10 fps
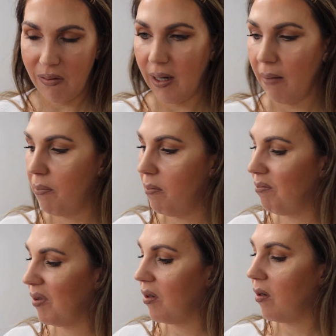It's like a
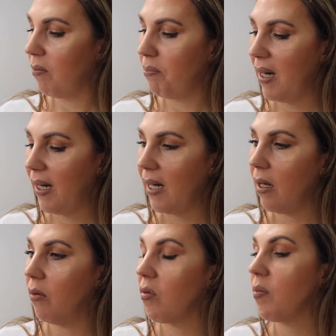pinky
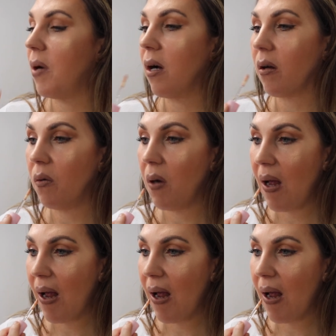gold sparkle.